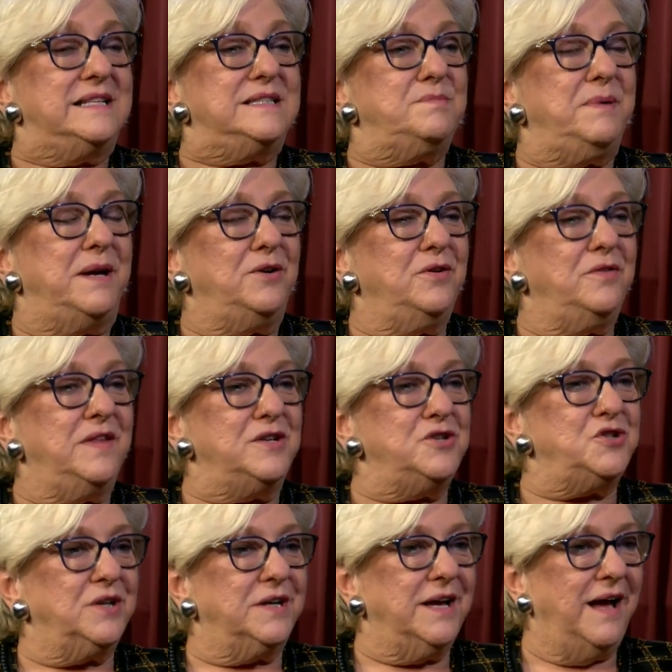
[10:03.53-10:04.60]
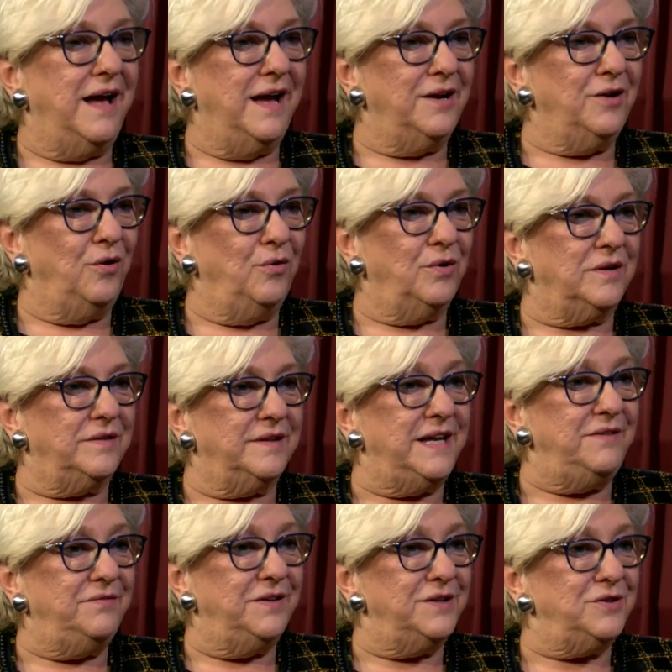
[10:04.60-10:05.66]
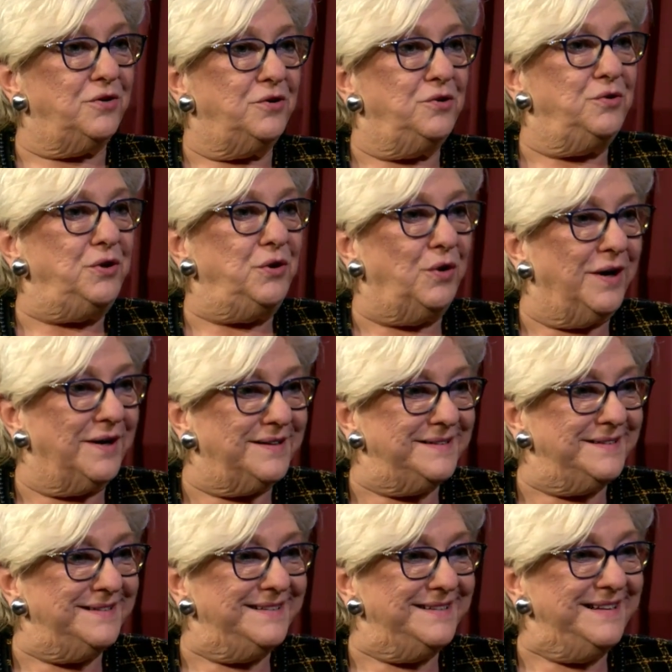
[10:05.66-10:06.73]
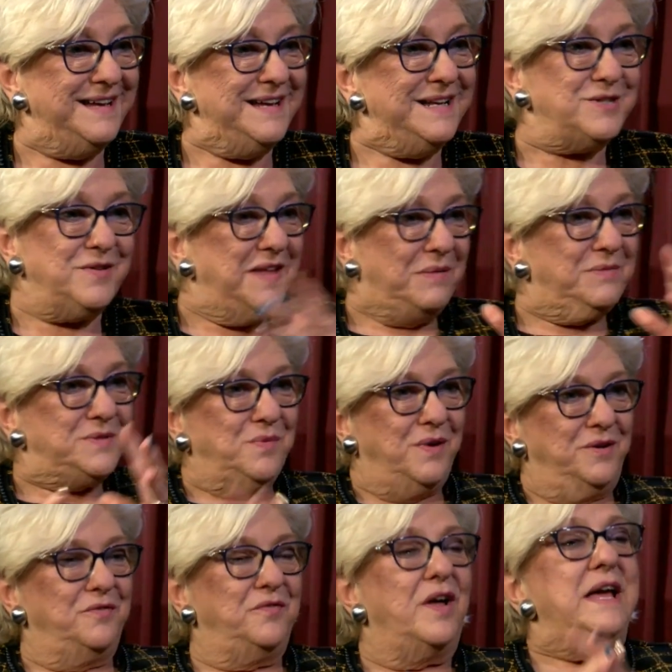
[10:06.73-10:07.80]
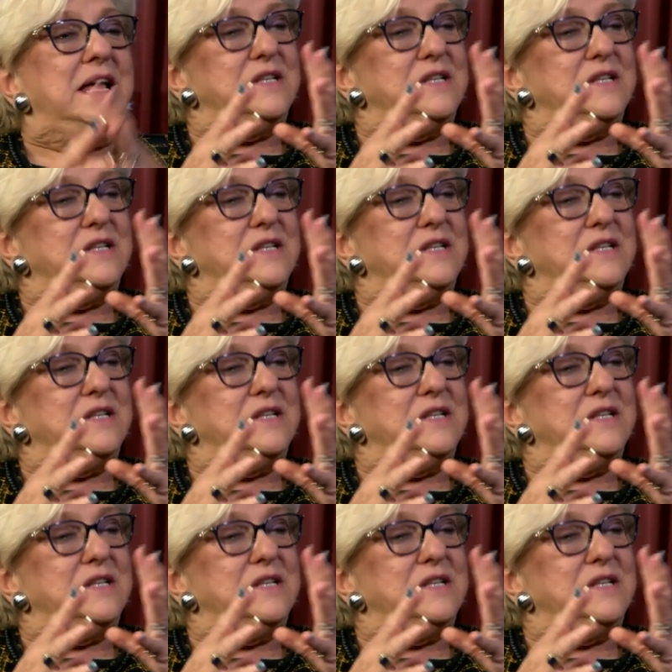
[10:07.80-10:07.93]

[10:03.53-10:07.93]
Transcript: it's better than Chicago, Cleveland, or New York. So that was wonderful.